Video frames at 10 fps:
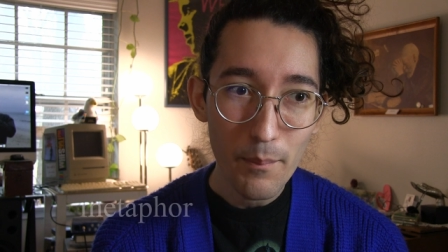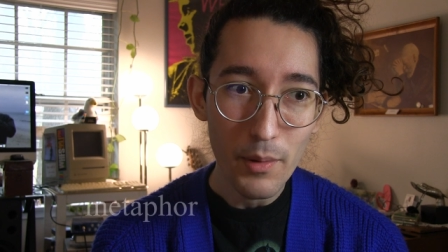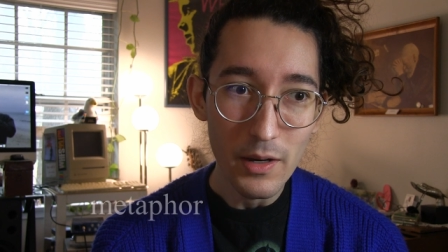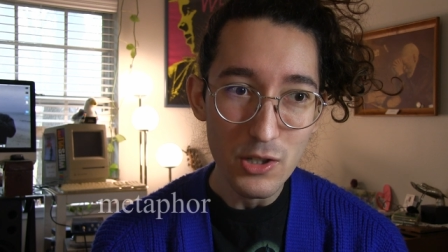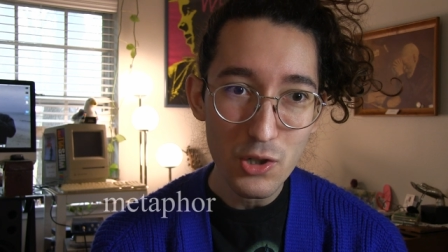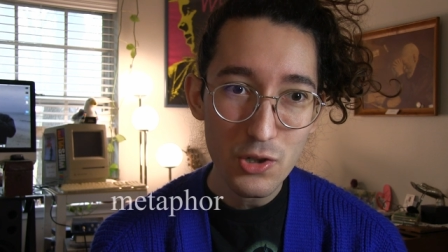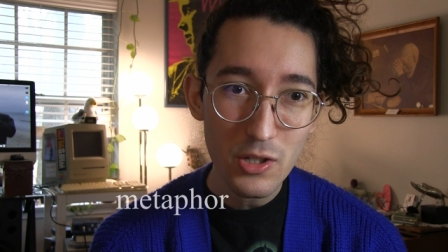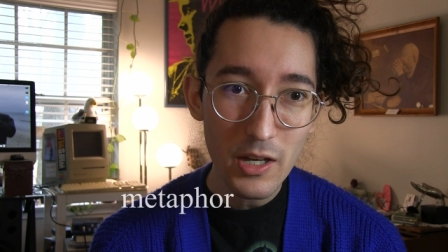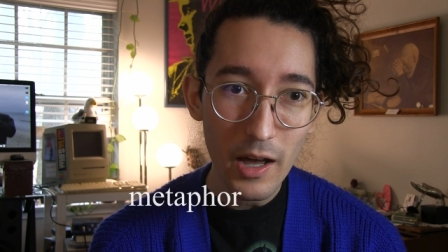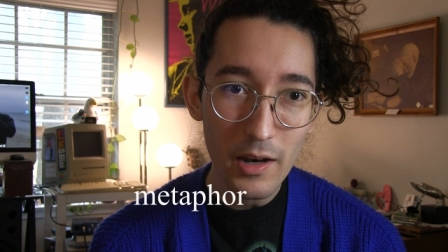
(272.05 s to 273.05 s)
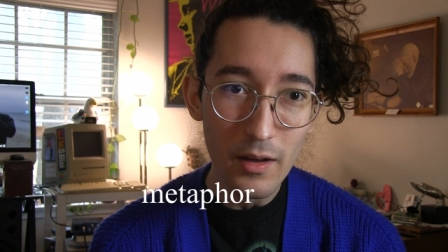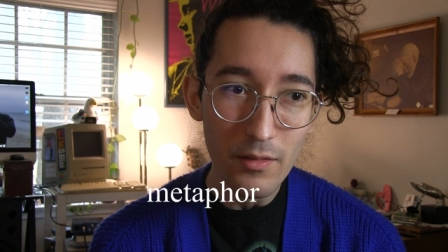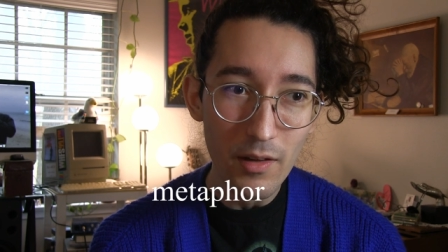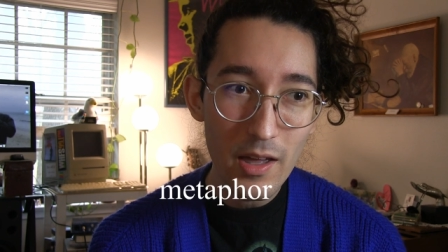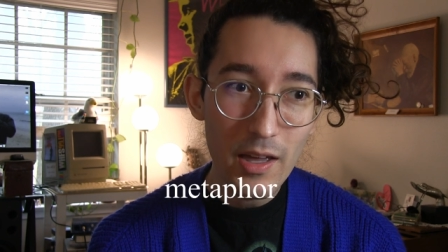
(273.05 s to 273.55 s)
but it's usually kind
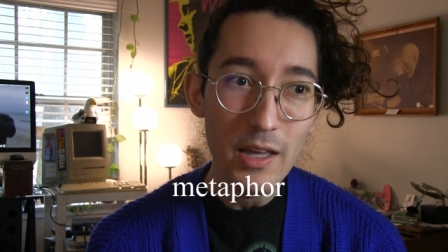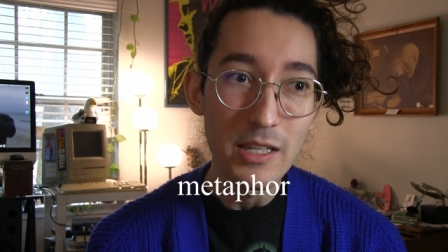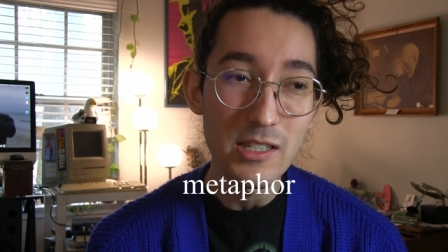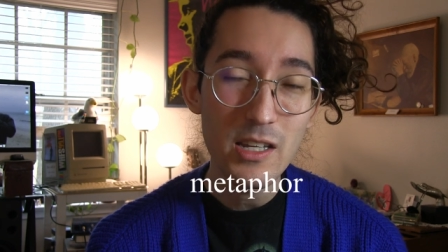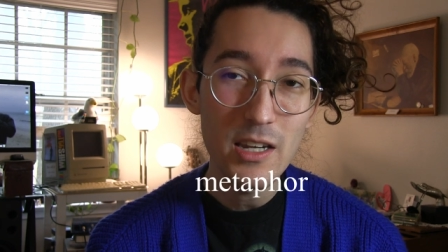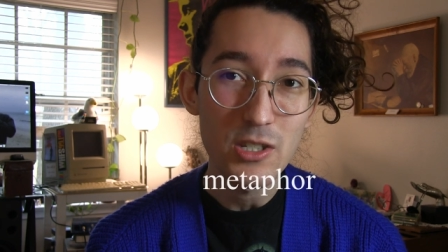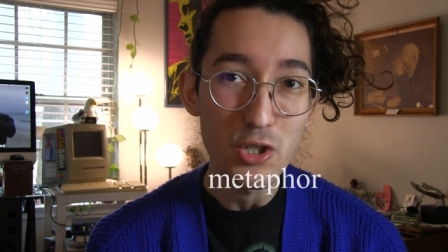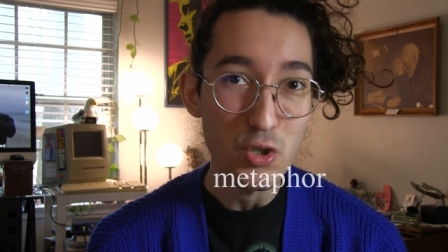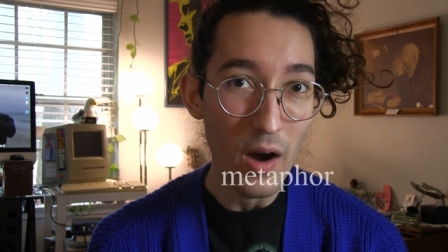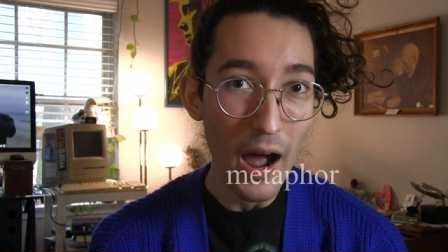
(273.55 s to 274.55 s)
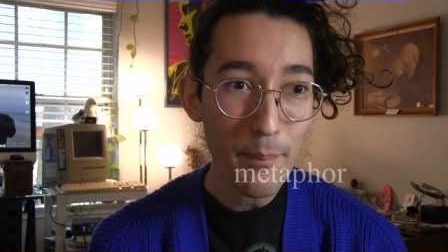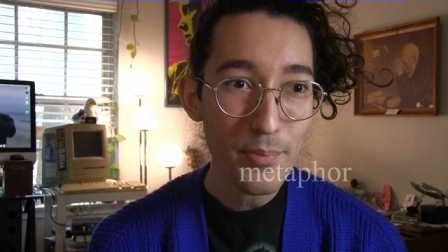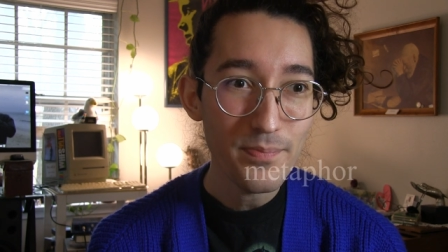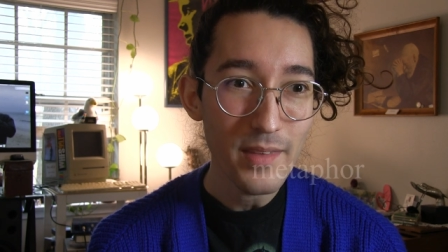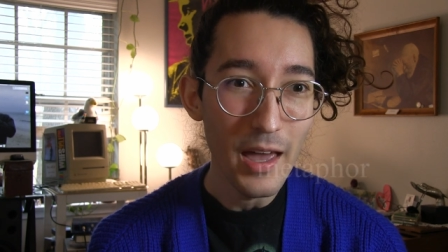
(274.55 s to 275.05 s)
of it's seen as a
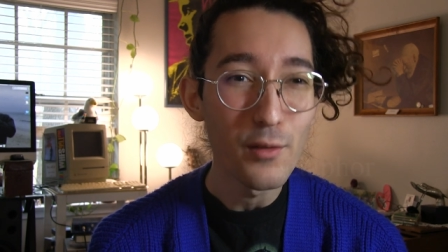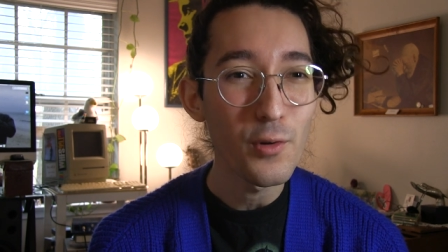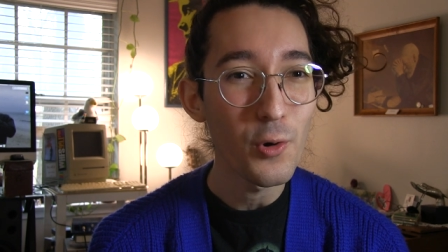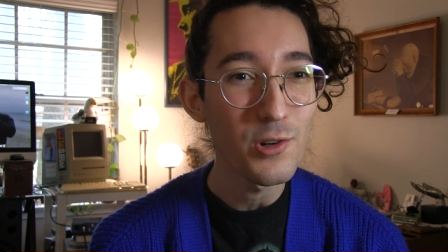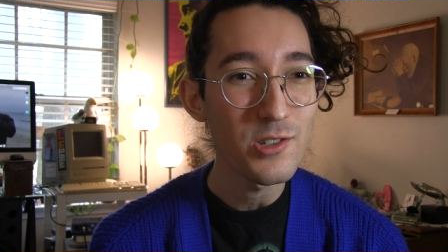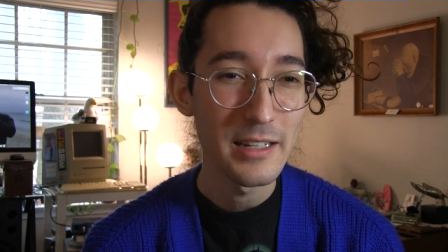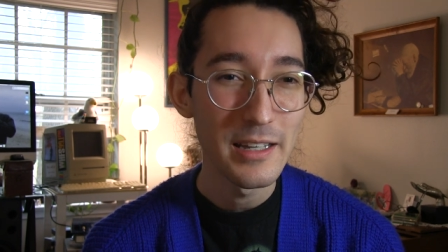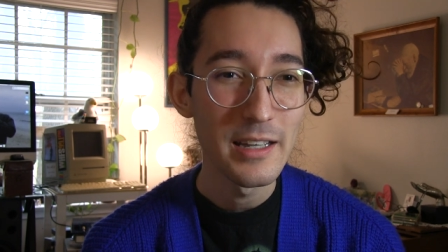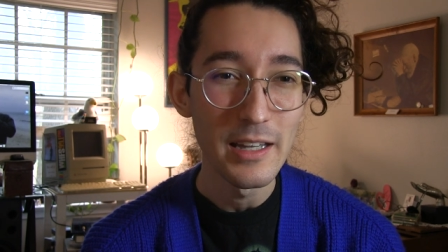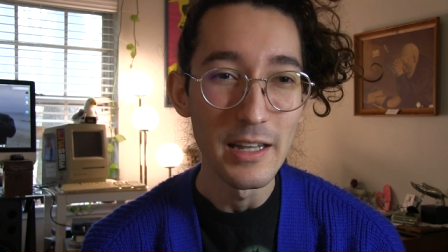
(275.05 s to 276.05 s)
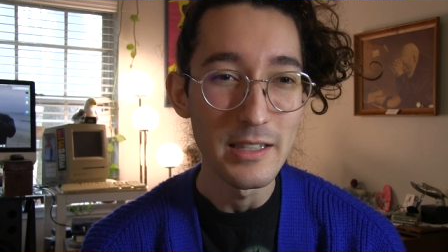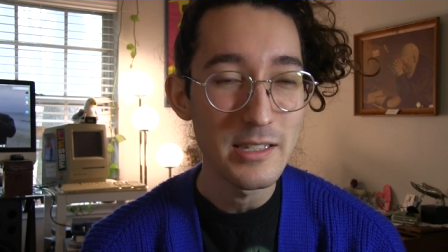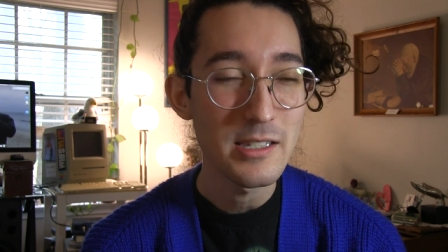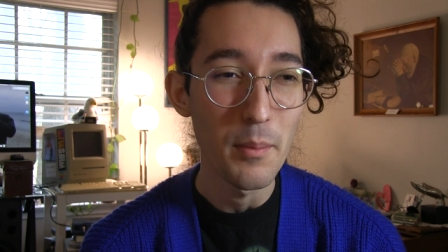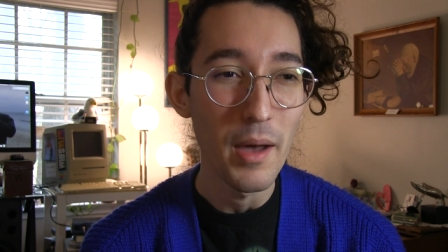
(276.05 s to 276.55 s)
trap, and of course,
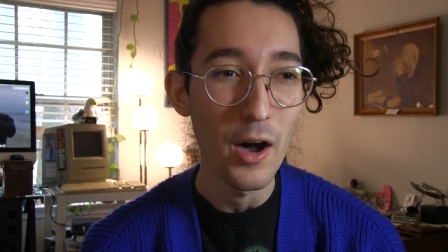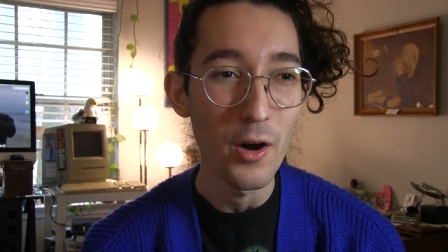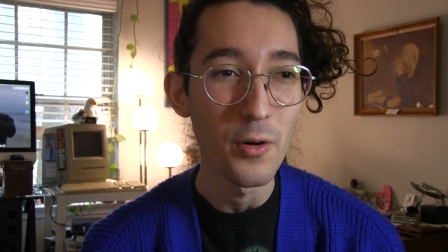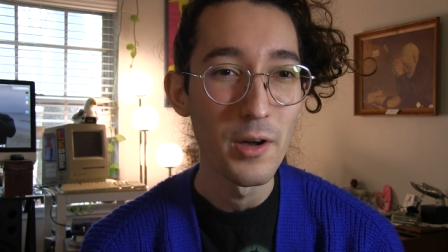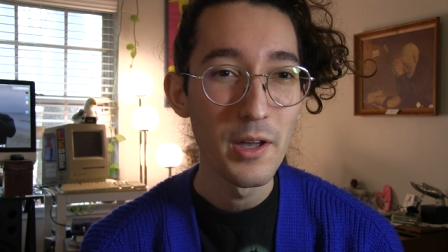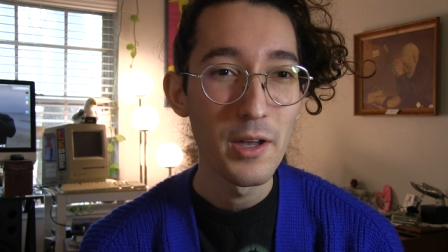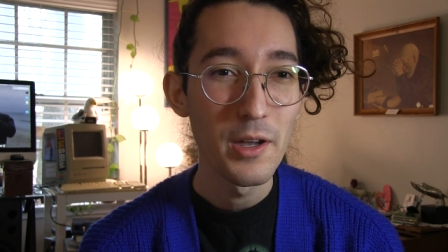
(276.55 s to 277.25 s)
it's somehow